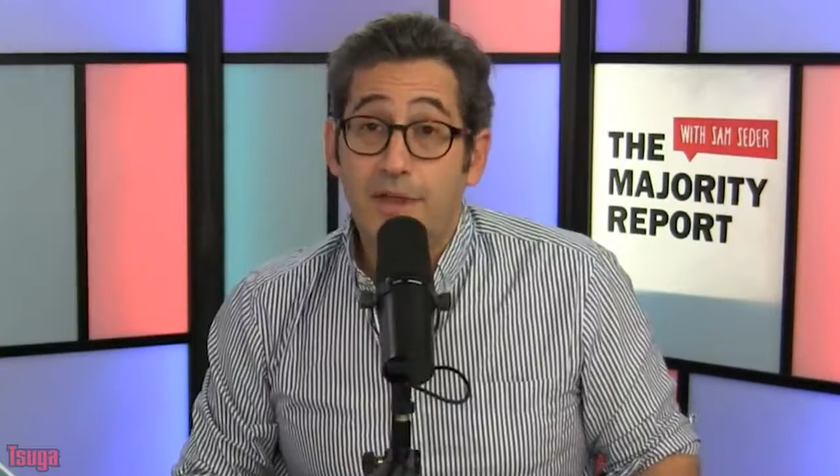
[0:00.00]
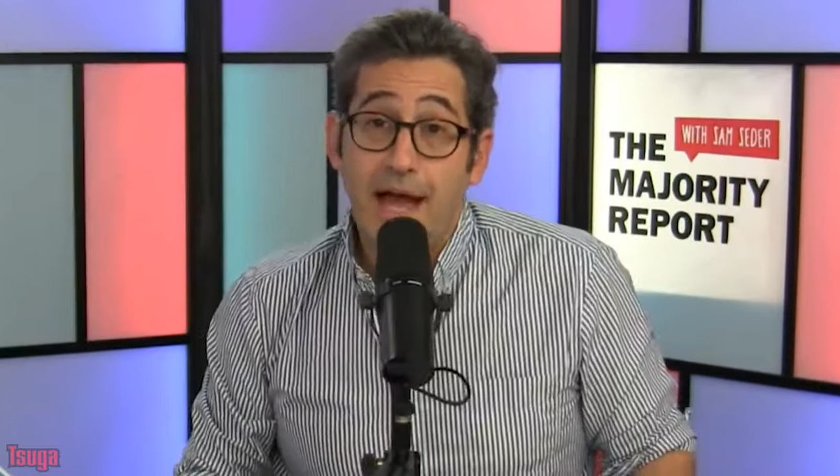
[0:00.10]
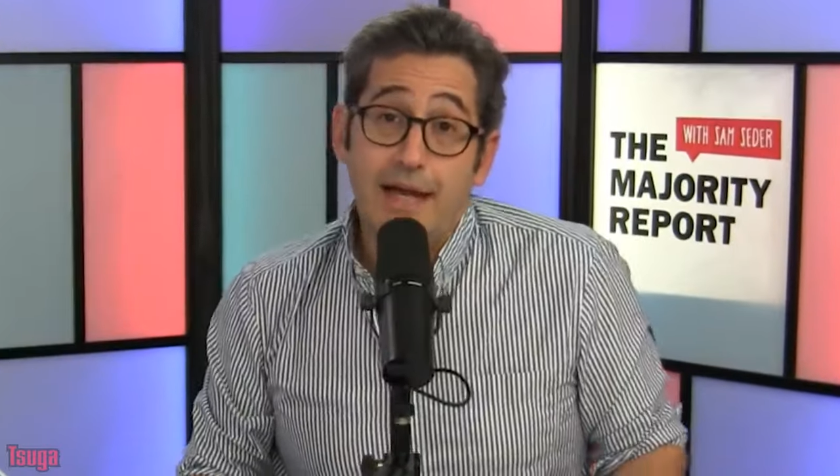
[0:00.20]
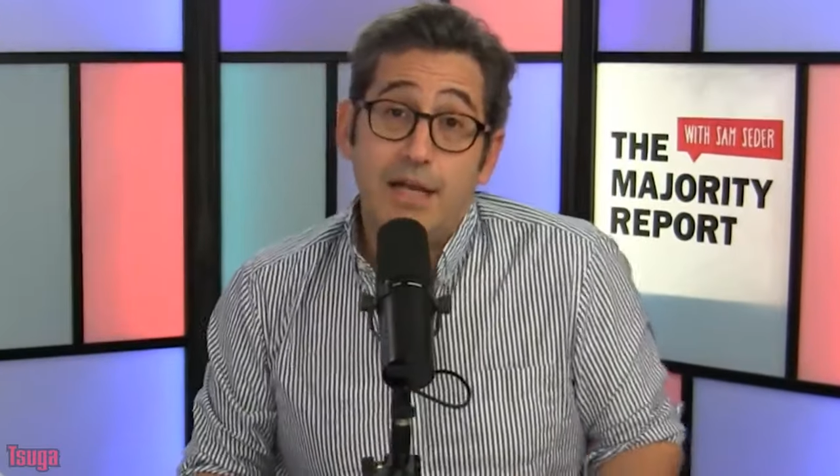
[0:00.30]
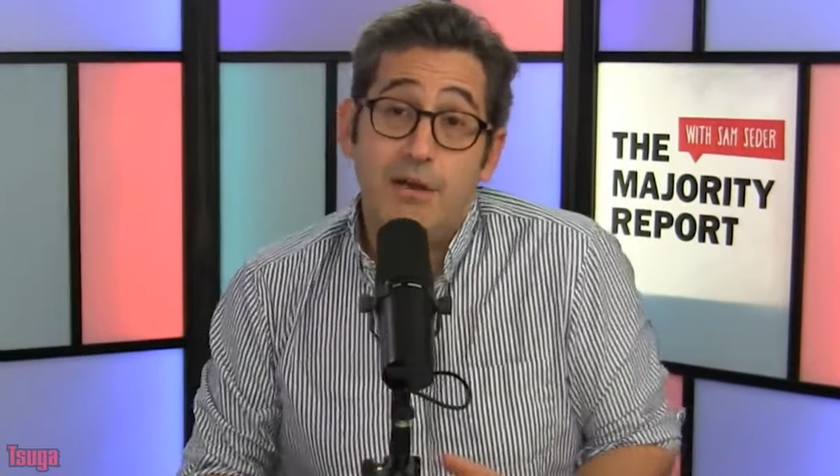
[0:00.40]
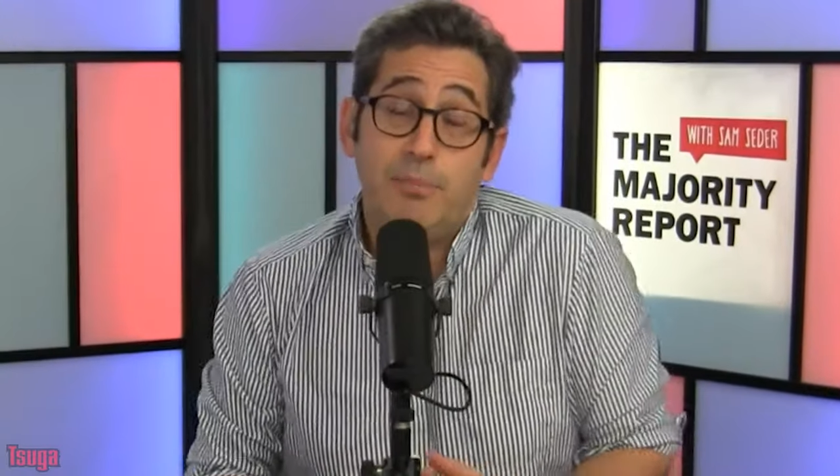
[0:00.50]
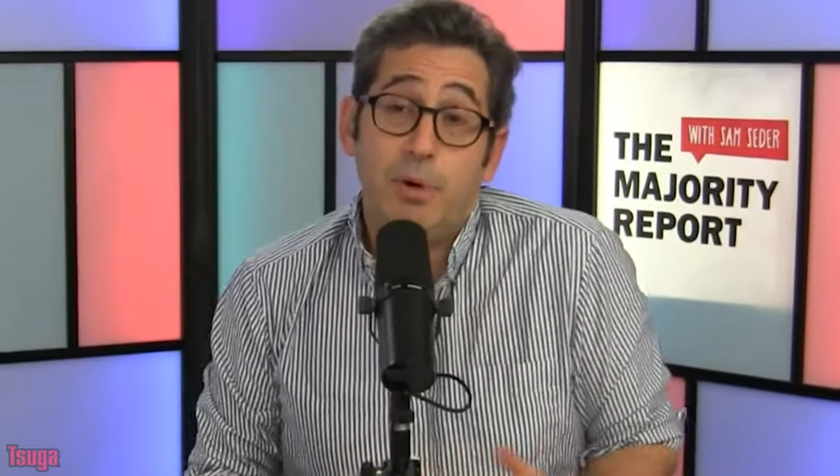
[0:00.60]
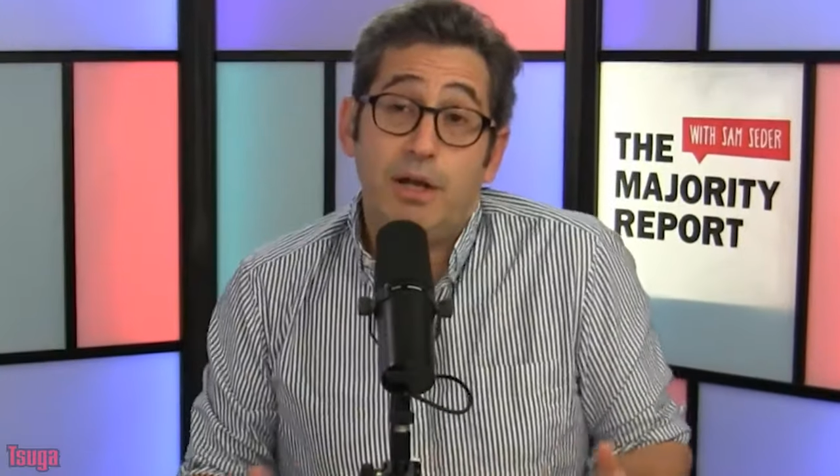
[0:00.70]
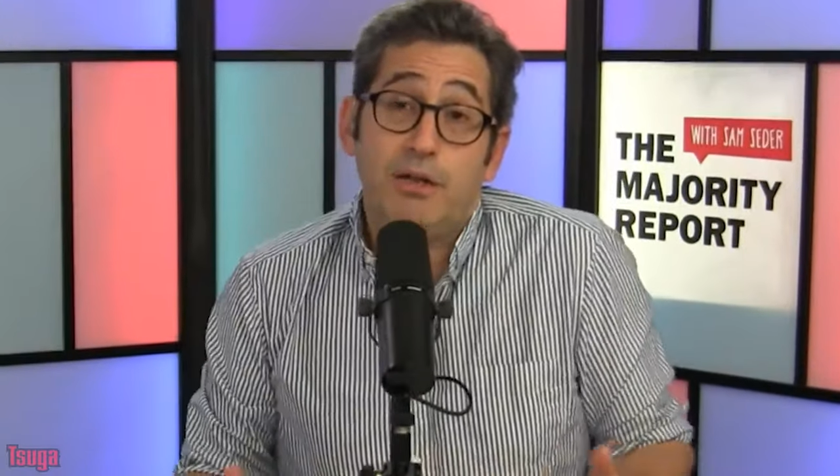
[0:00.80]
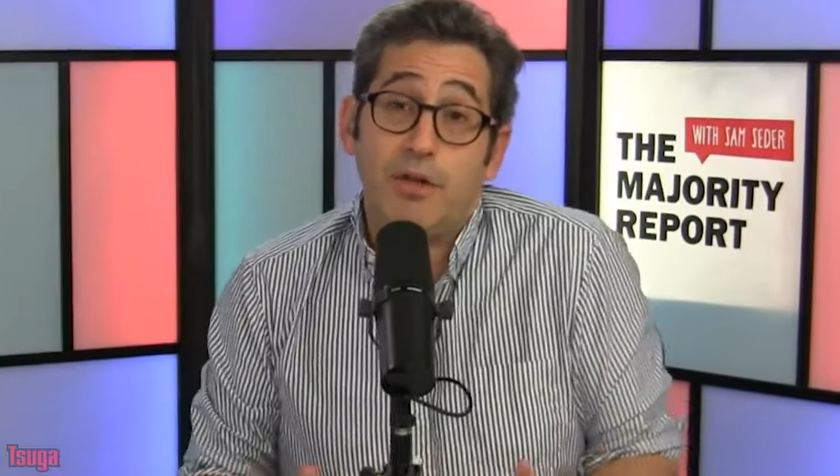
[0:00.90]
the idea of
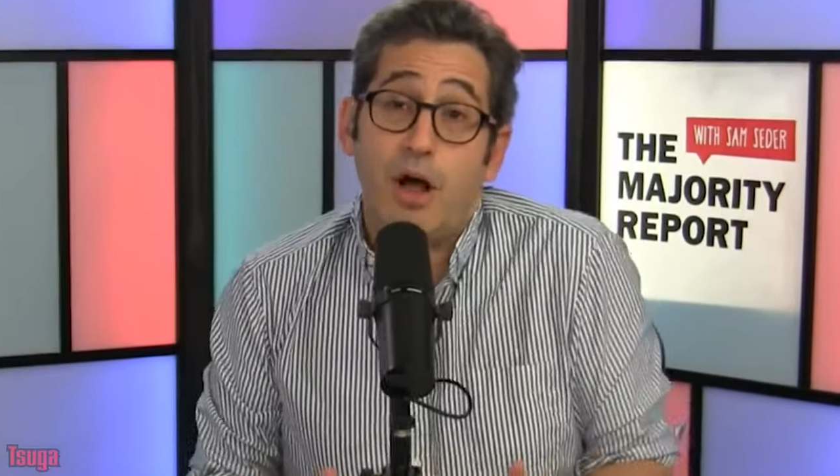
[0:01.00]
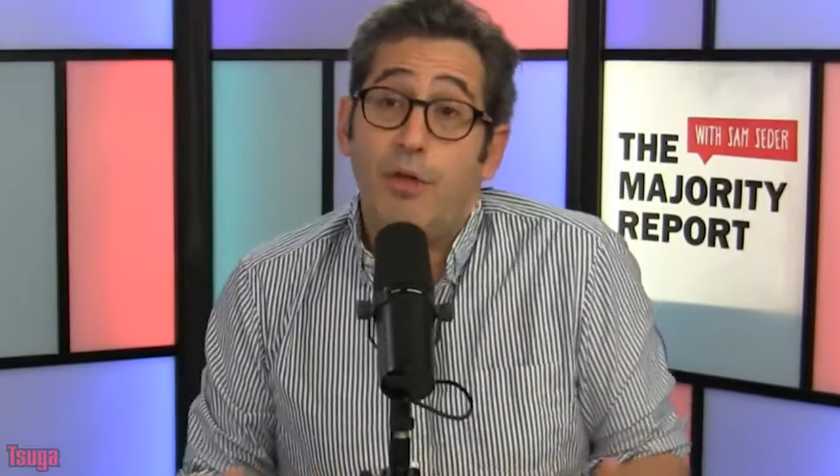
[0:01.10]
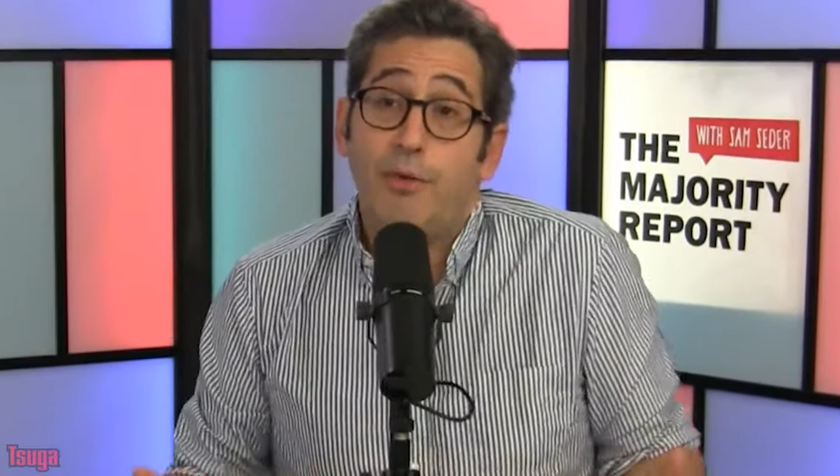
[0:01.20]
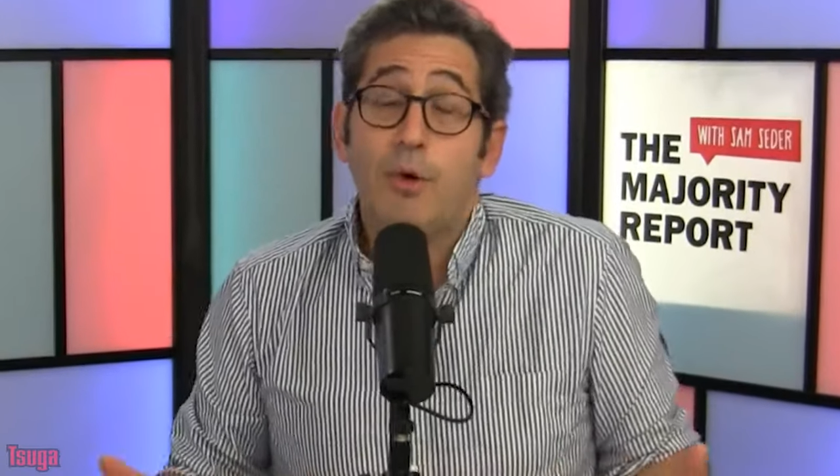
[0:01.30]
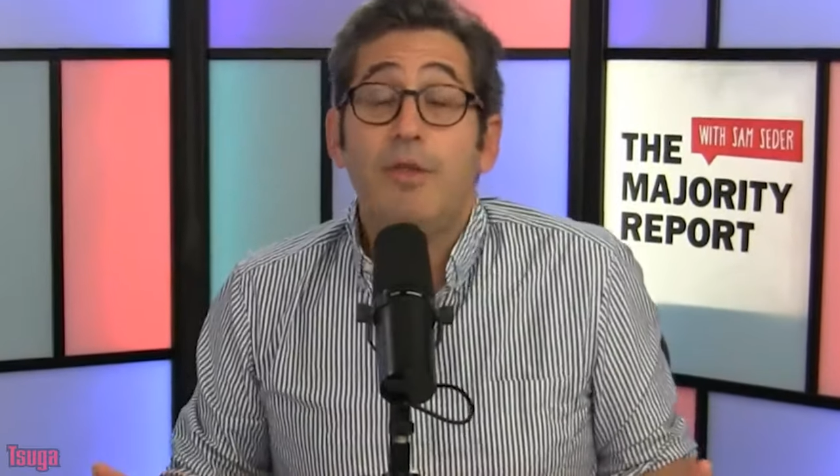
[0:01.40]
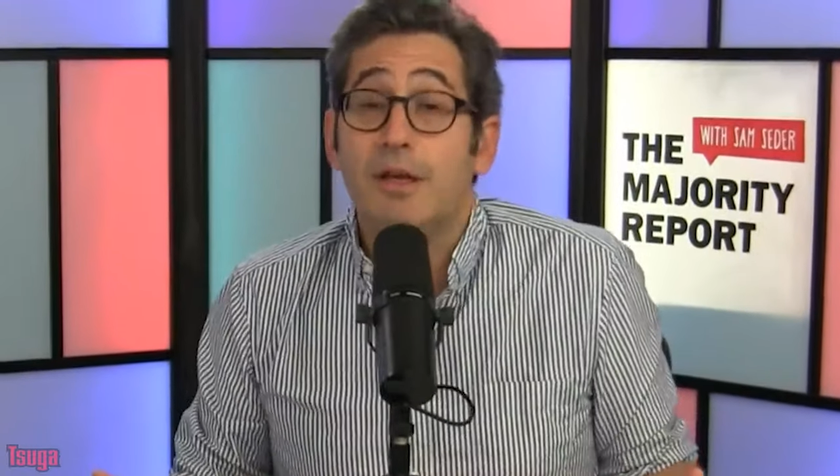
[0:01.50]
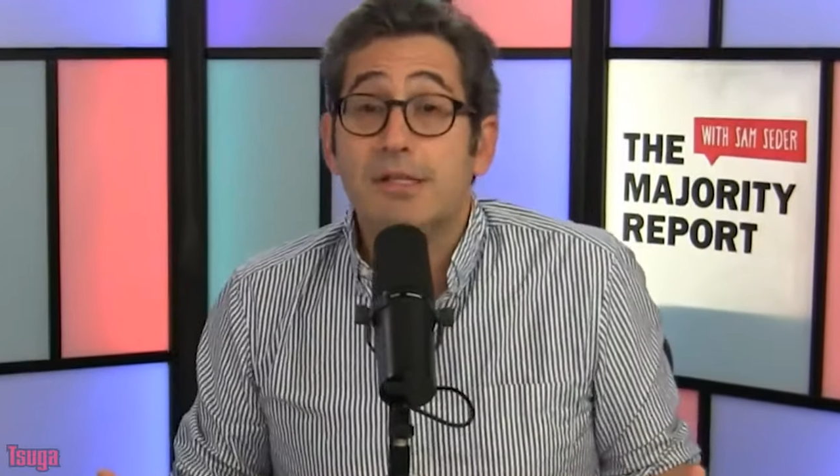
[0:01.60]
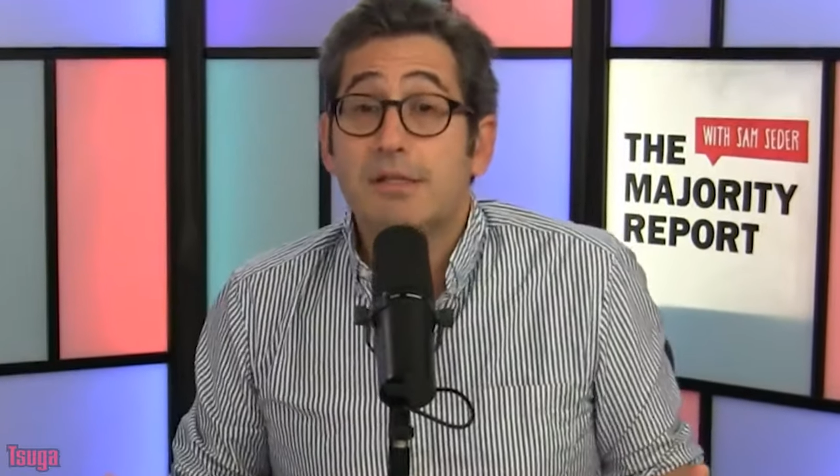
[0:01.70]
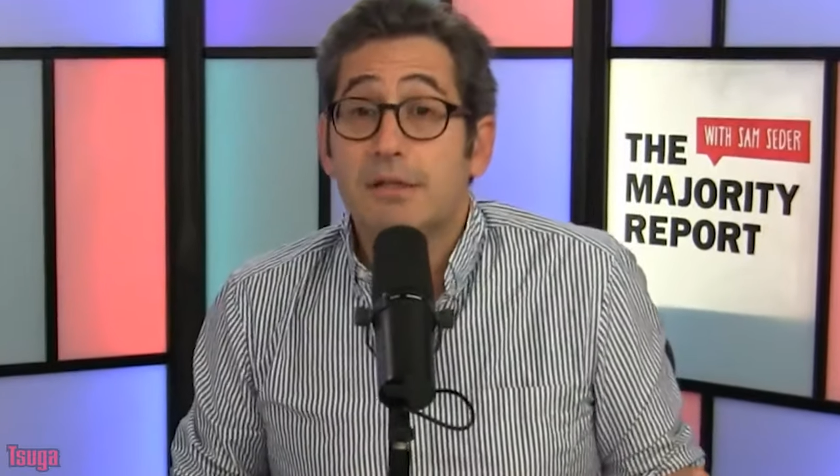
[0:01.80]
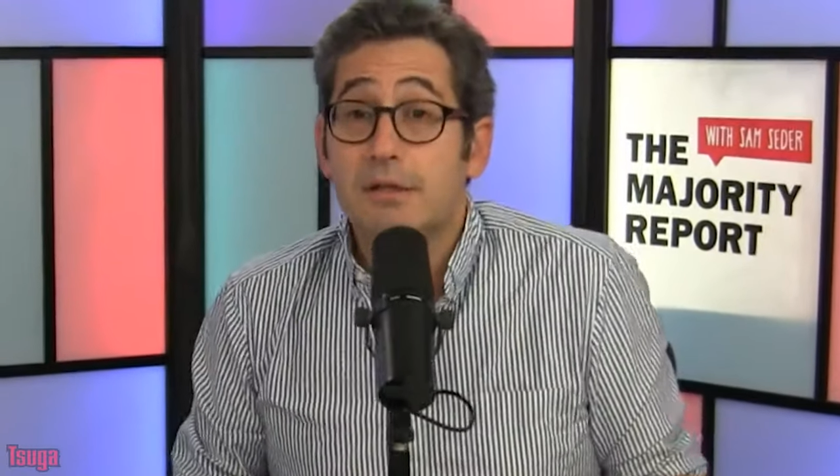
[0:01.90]
putting us all through
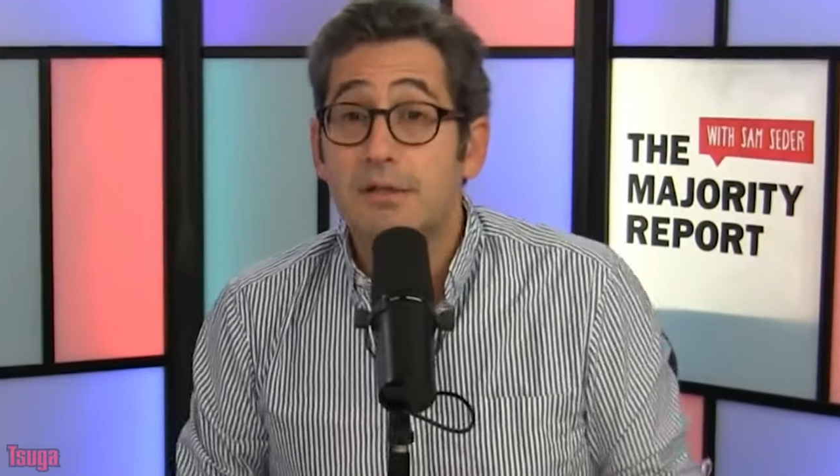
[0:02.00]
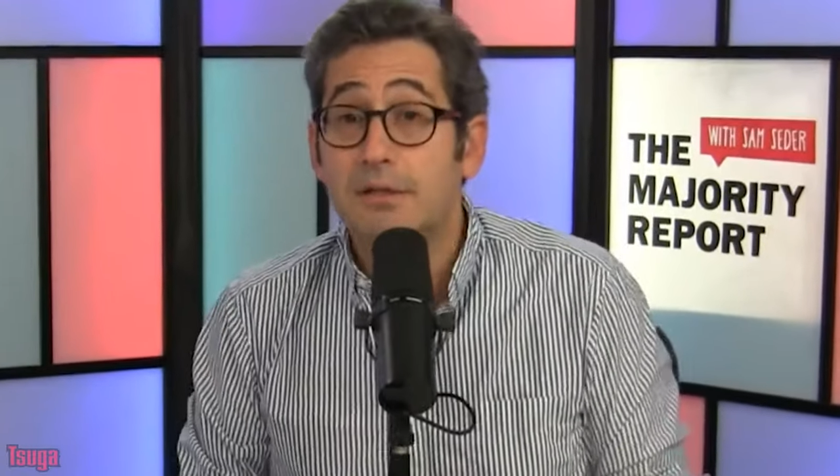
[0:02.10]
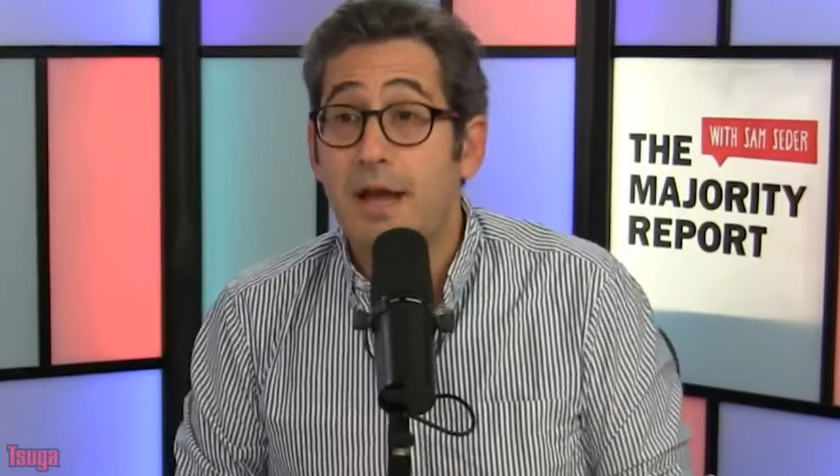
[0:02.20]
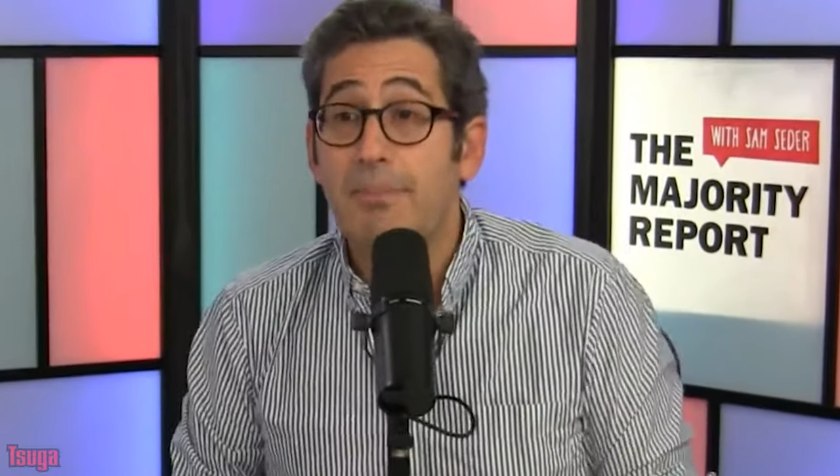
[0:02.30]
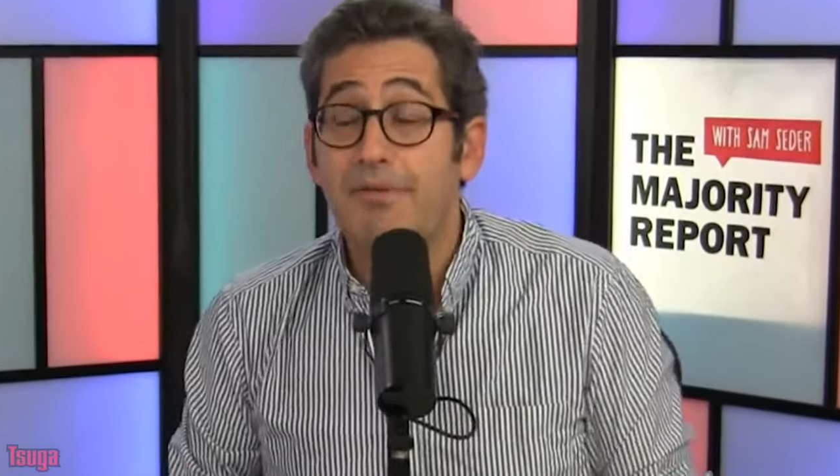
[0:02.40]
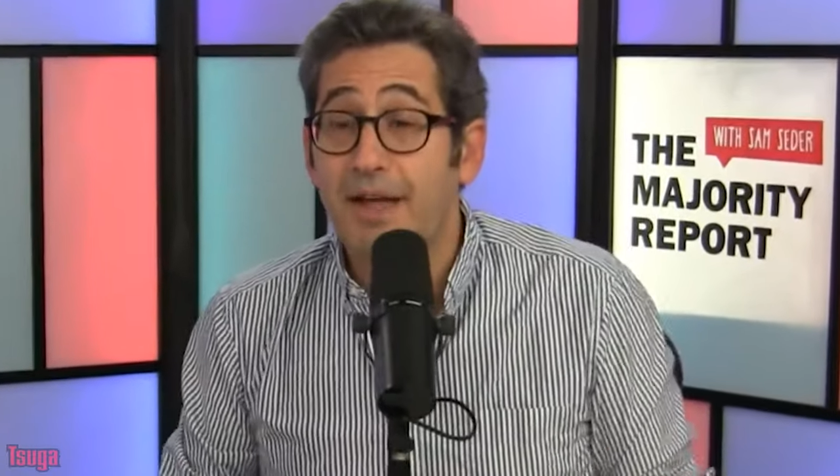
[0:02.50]
this type of